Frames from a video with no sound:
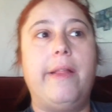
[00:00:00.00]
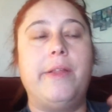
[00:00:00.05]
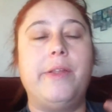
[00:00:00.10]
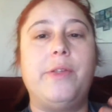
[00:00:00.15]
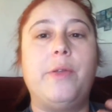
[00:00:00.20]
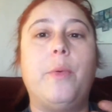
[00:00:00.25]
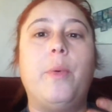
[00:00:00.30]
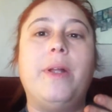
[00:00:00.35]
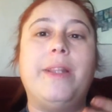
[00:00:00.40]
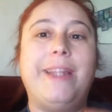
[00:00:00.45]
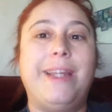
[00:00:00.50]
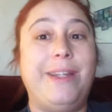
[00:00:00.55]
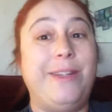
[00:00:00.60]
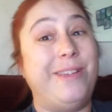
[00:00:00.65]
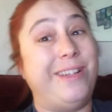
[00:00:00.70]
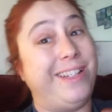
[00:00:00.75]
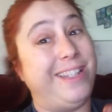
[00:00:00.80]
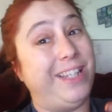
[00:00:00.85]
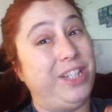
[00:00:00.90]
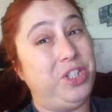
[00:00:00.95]
so, what they
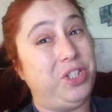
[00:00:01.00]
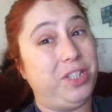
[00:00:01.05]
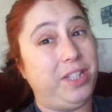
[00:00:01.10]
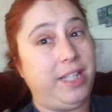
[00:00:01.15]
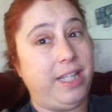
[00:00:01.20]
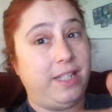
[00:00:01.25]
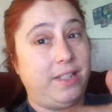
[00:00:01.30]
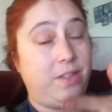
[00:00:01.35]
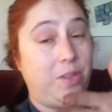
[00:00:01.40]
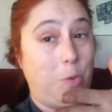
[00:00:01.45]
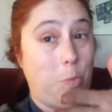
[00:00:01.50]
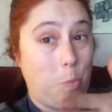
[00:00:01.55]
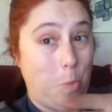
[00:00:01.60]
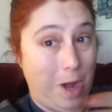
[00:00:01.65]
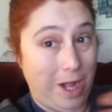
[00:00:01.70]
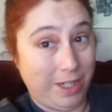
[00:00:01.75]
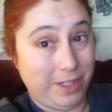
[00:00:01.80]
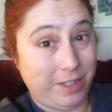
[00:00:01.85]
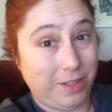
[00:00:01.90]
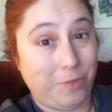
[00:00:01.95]
do essentially is the
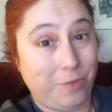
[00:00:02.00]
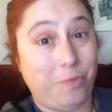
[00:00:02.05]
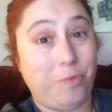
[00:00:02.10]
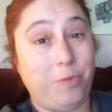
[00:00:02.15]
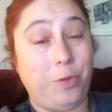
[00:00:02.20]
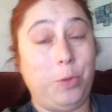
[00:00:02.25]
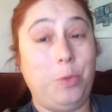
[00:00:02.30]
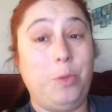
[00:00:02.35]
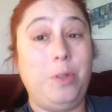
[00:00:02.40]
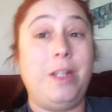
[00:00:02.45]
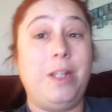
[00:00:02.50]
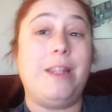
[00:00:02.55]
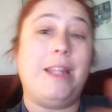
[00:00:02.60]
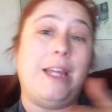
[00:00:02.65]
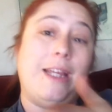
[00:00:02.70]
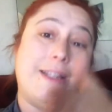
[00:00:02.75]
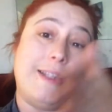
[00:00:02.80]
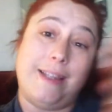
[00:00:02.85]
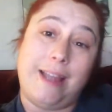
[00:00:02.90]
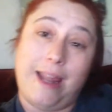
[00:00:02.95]
wants of food
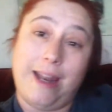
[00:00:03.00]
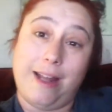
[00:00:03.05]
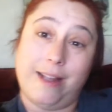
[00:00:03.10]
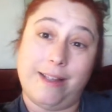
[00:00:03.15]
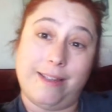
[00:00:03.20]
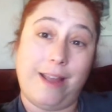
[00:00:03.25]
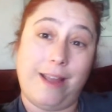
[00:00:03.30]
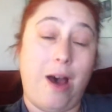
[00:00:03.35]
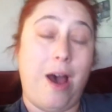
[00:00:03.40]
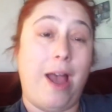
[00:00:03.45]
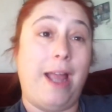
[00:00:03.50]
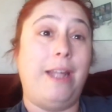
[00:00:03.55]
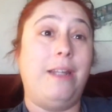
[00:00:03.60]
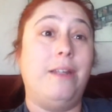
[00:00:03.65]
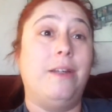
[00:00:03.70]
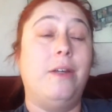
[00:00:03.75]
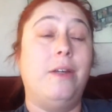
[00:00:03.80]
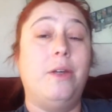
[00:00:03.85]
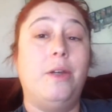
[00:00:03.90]
they set aside